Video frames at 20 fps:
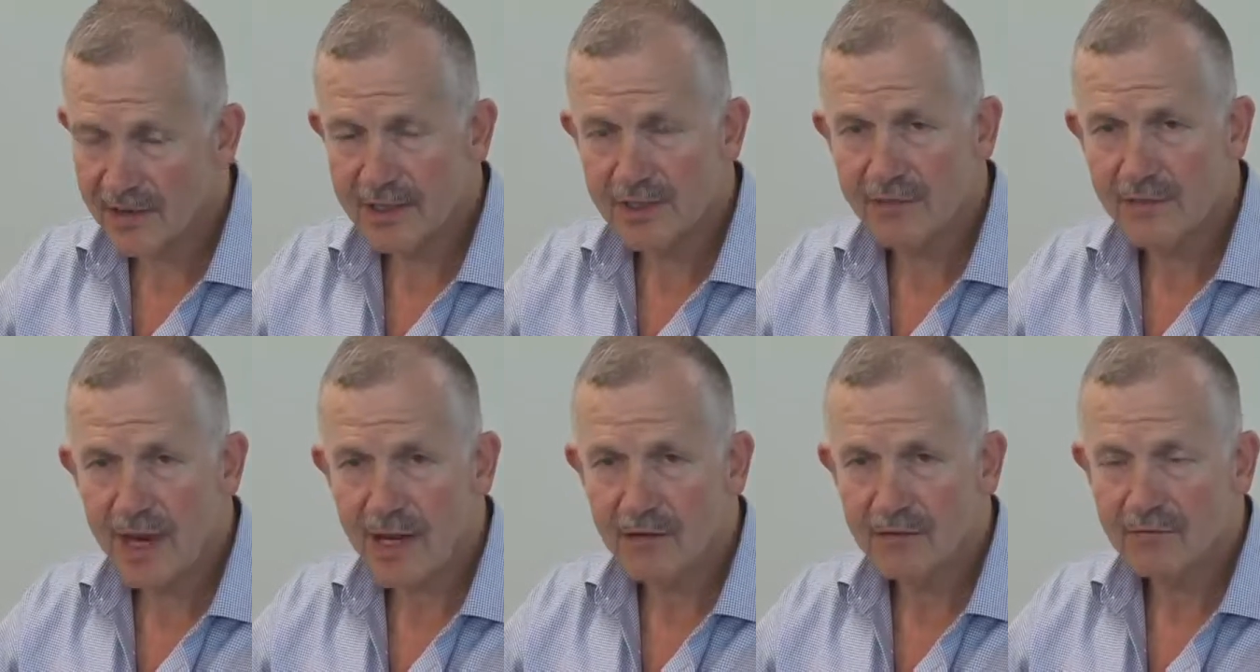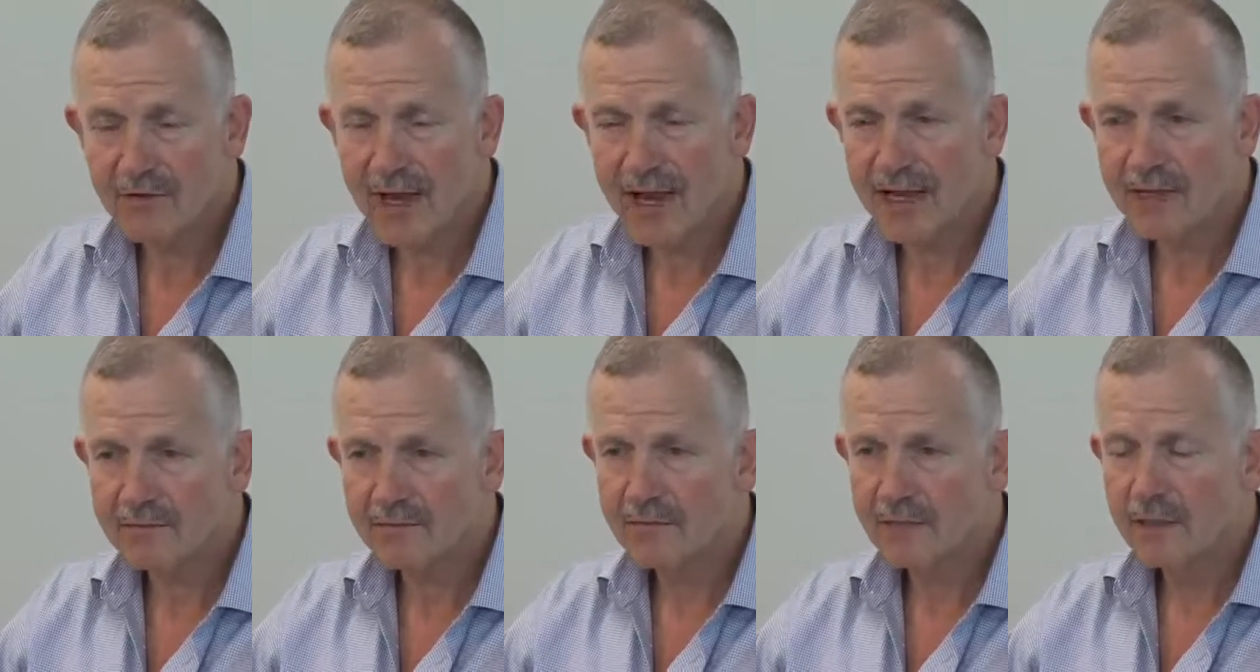As a matter of
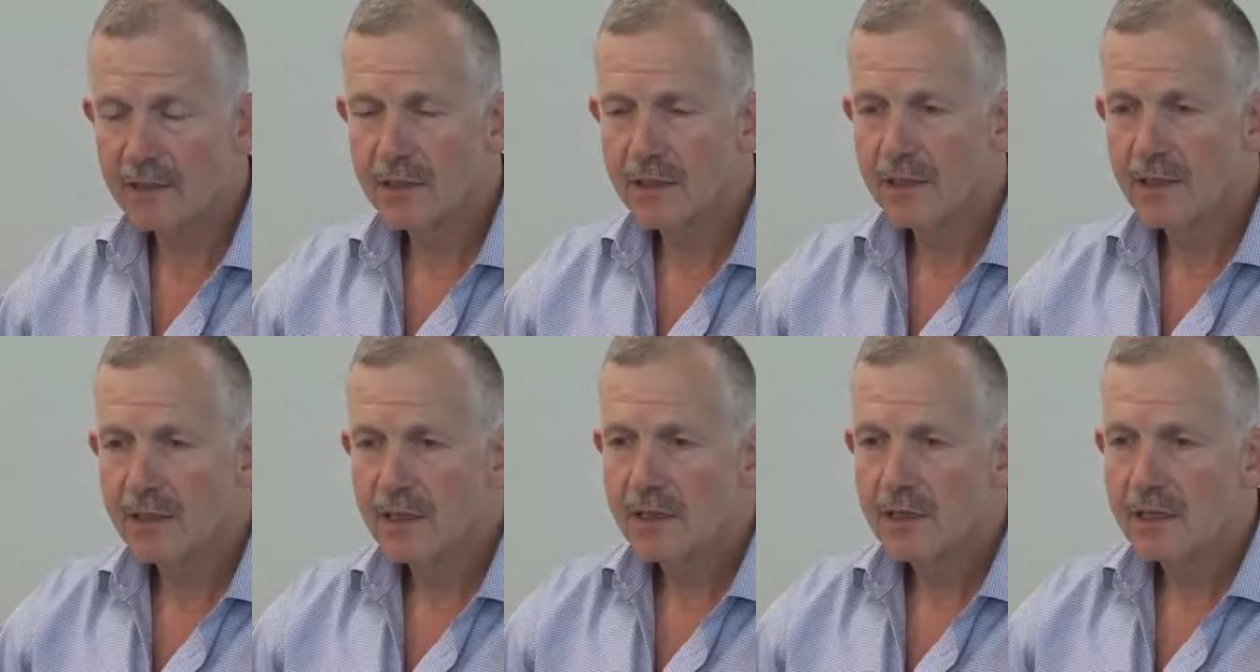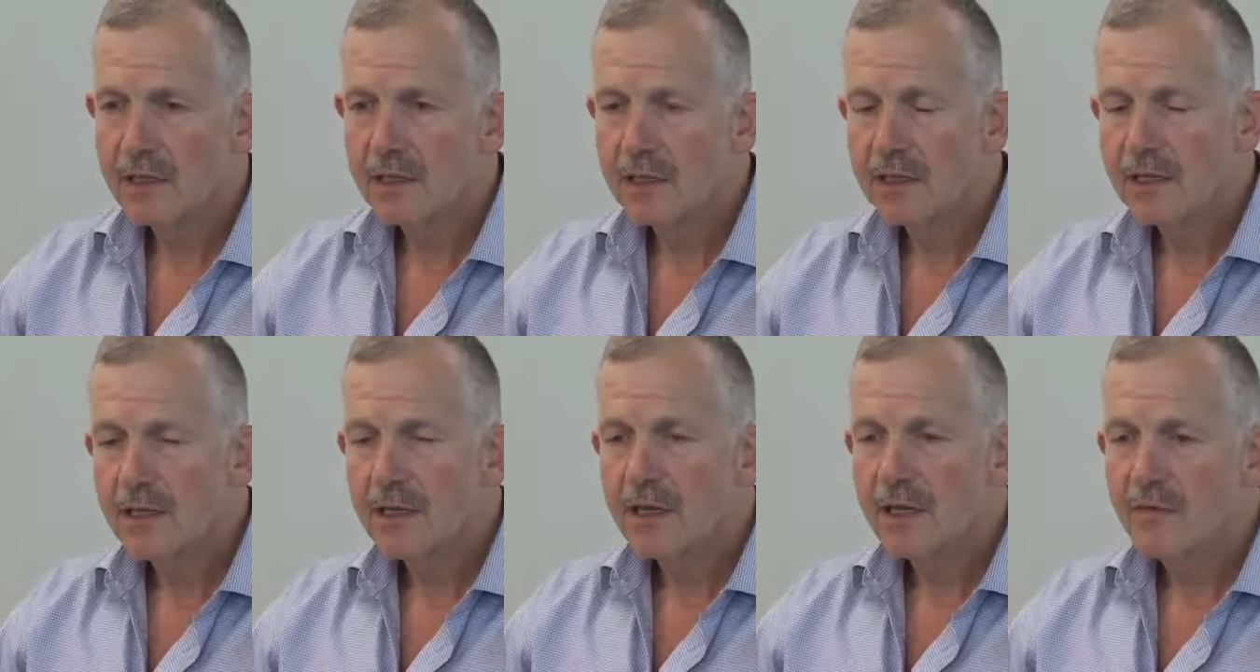fact,
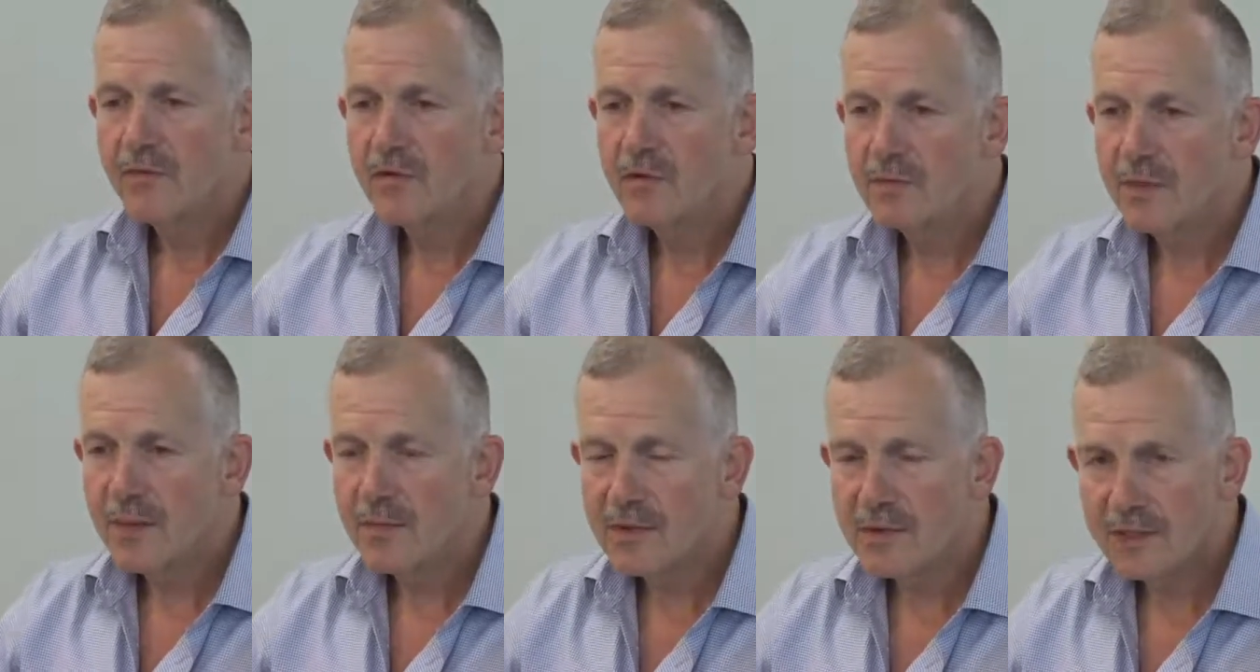if you remember,